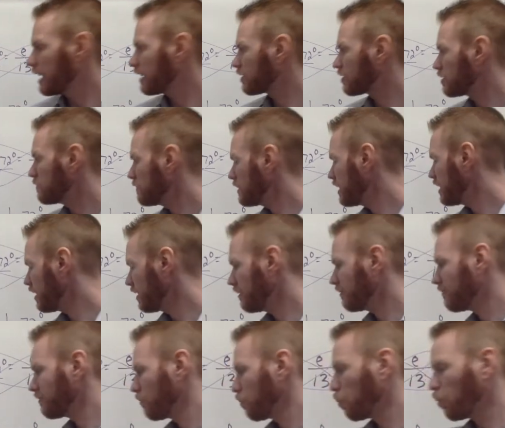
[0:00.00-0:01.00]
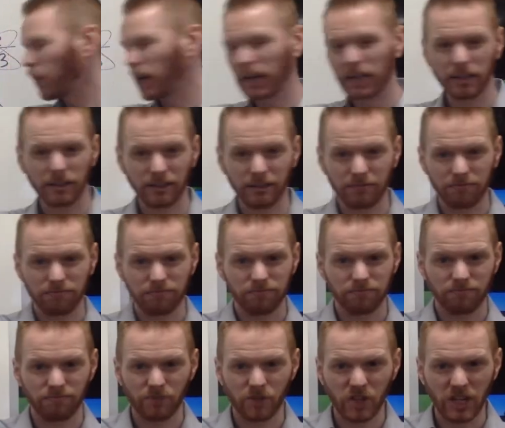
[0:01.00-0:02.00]
To me, why
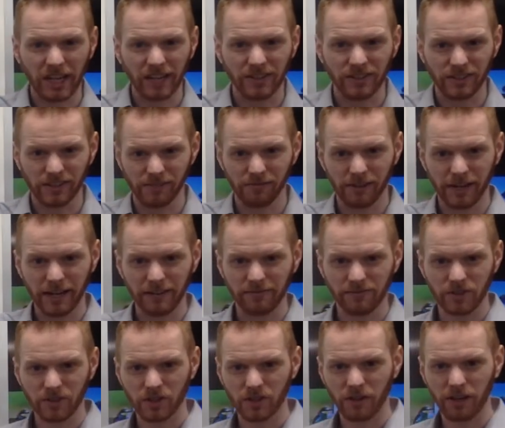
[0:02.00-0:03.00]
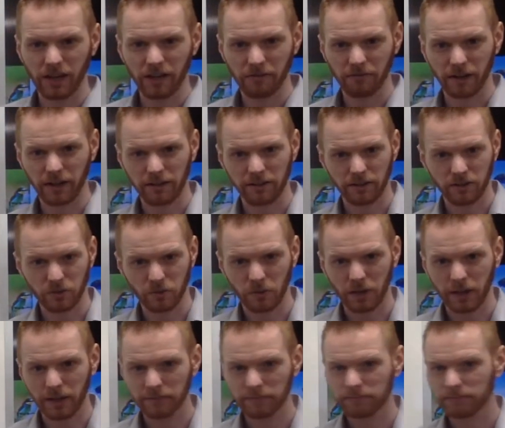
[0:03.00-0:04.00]
chance it, right? Just go ahead and write it this
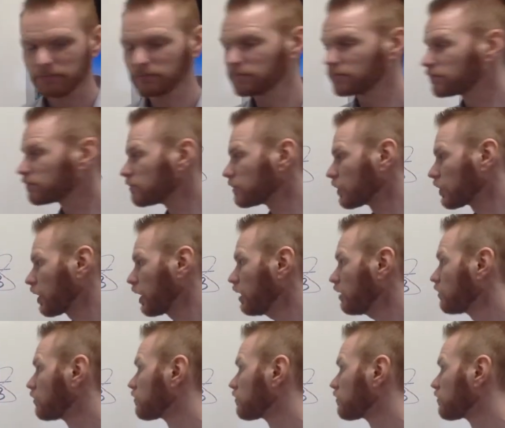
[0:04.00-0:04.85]
way. Okay?